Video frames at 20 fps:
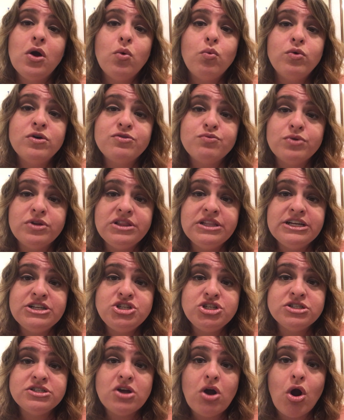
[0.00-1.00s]
with
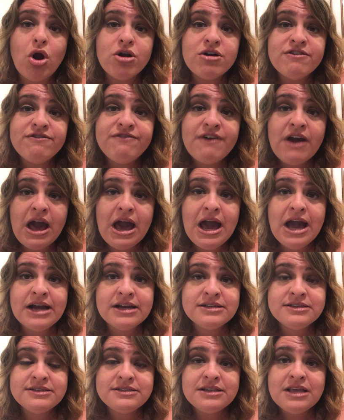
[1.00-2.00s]
religious
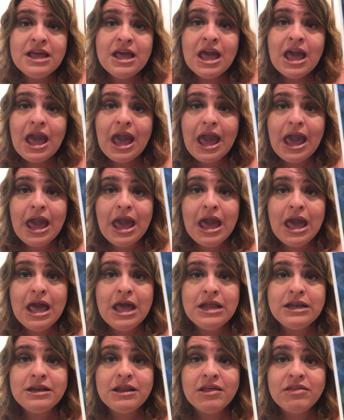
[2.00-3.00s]
artifacts
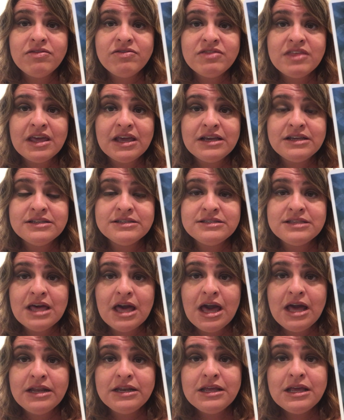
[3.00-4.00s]
and things
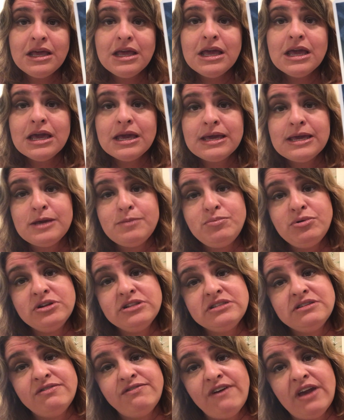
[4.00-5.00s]
that he
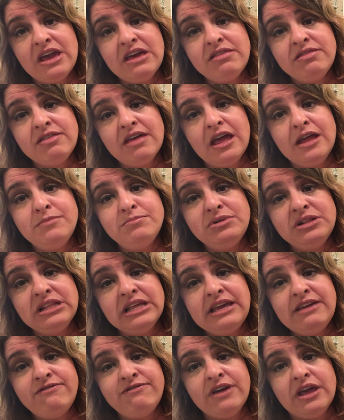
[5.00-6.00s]
puts faith and
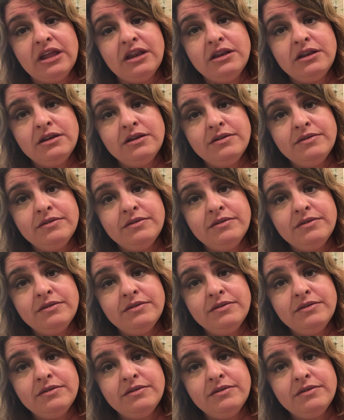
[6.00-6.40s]
belief in.